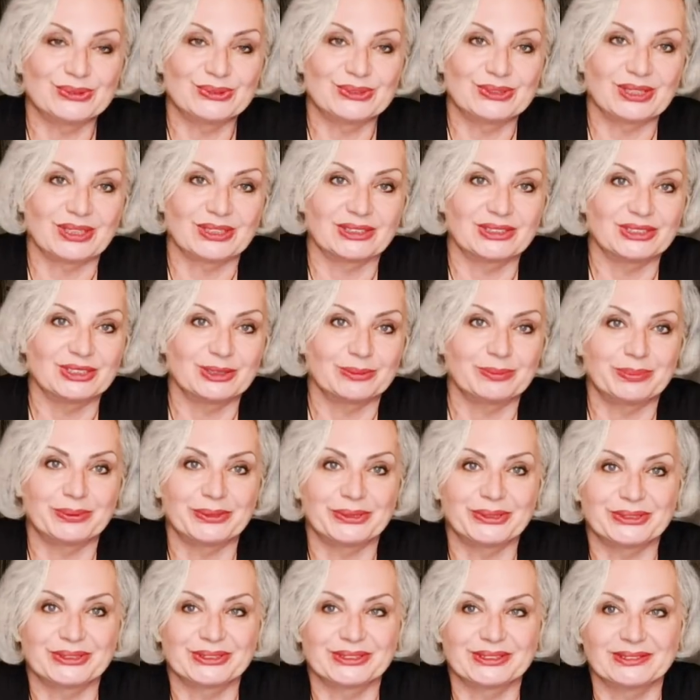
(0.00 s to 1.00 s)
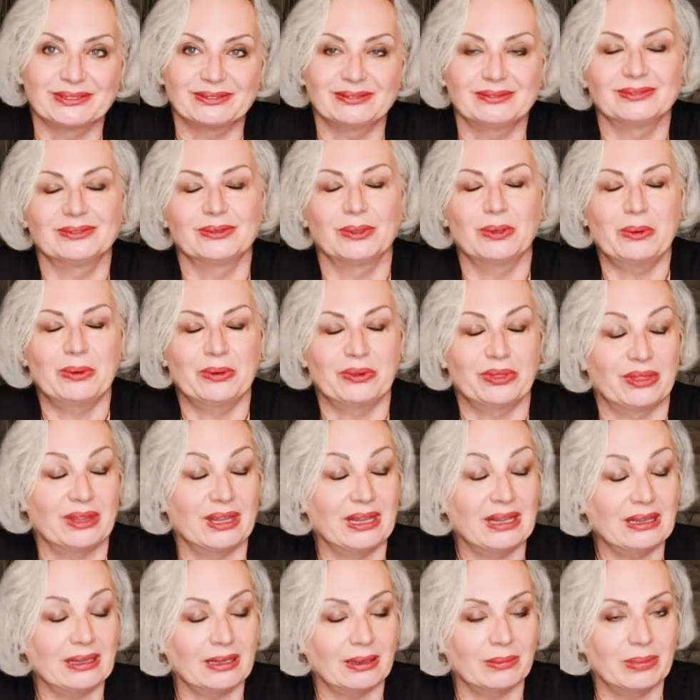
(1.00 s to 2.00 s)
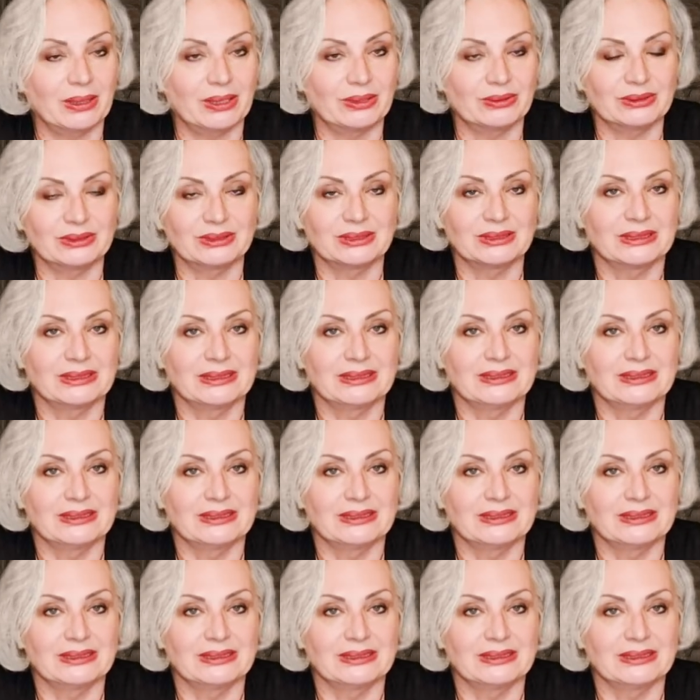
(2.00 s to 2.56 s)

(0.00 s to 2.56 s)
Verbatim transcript: touch a person or think about